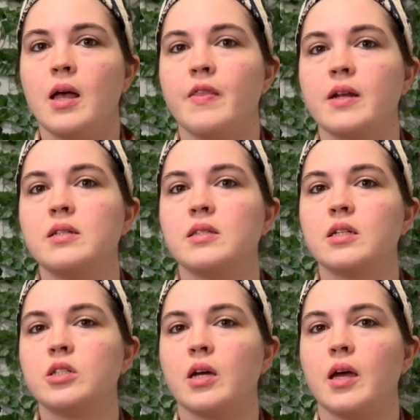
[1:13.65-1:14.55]
That is
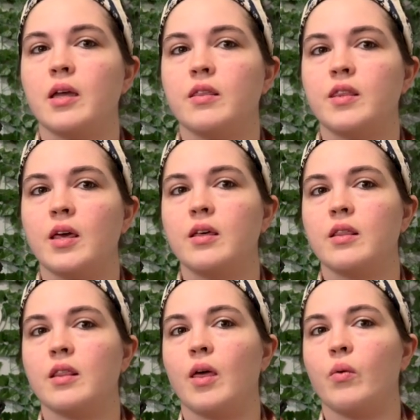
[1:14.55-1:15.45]
such a thing
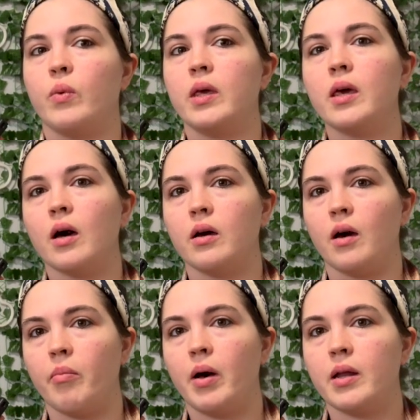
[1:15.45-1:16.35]
that we get hung
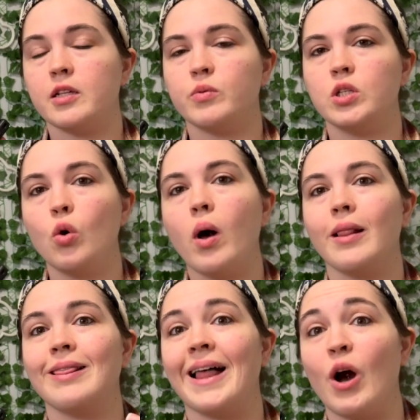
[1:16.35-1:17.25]
up on, is we don't
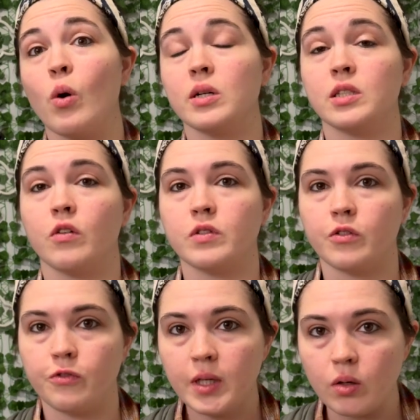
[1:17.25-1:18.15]
allow ourselves to
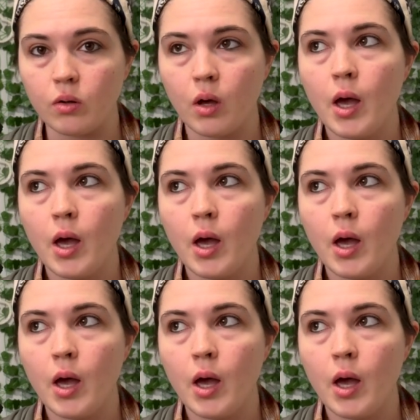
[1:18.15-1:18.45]
feel